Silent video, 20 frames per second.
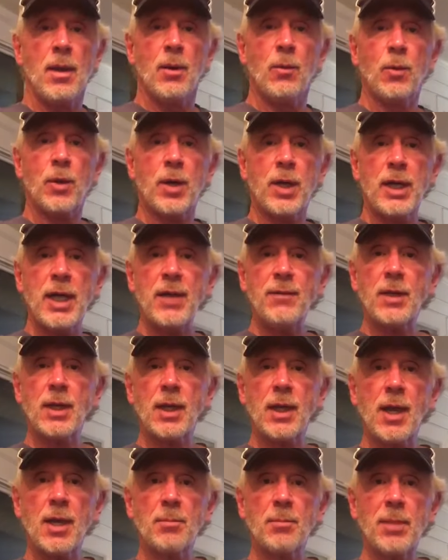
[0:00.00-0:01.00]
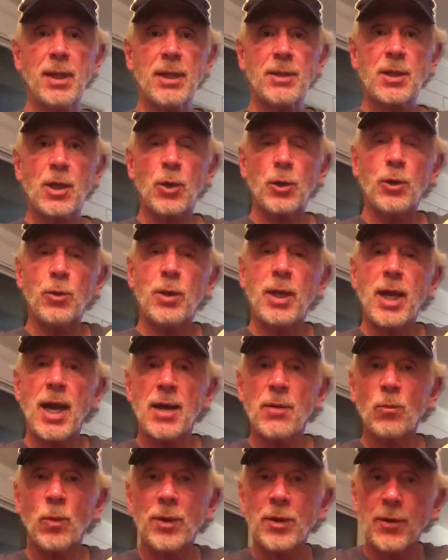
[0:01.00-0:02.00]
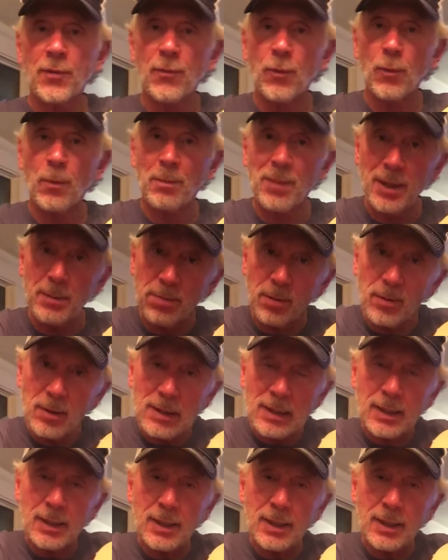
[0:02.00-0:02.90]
Well, good evening. God bless all you kind, wonderful people.